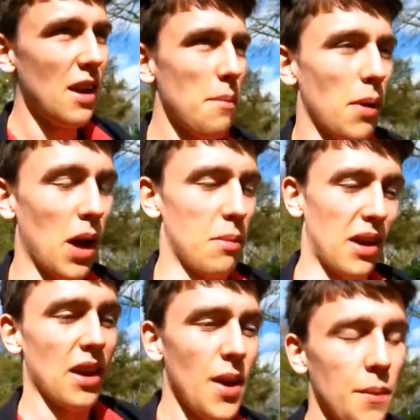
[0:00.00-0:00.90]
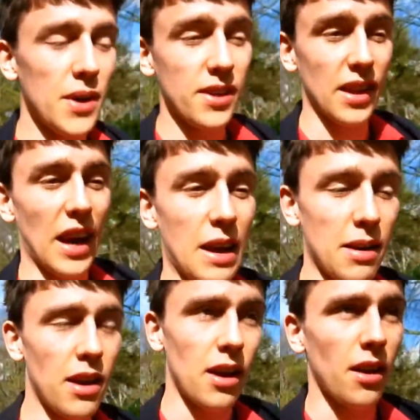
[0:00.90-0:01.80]
Blimey. Went to the
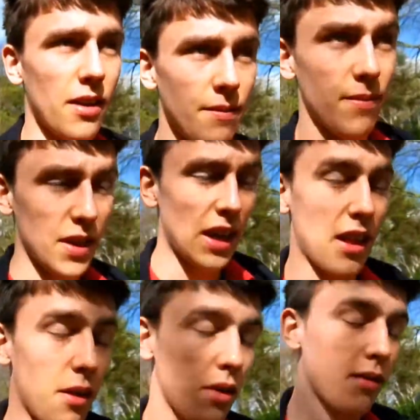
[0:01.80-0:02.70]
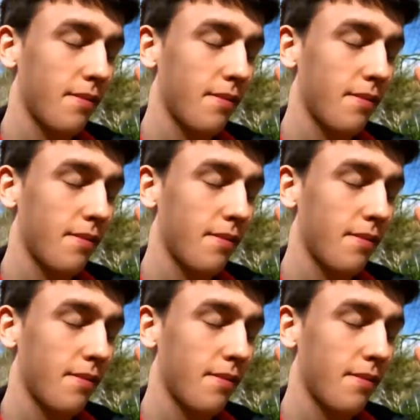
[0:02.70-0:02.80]
thingy though.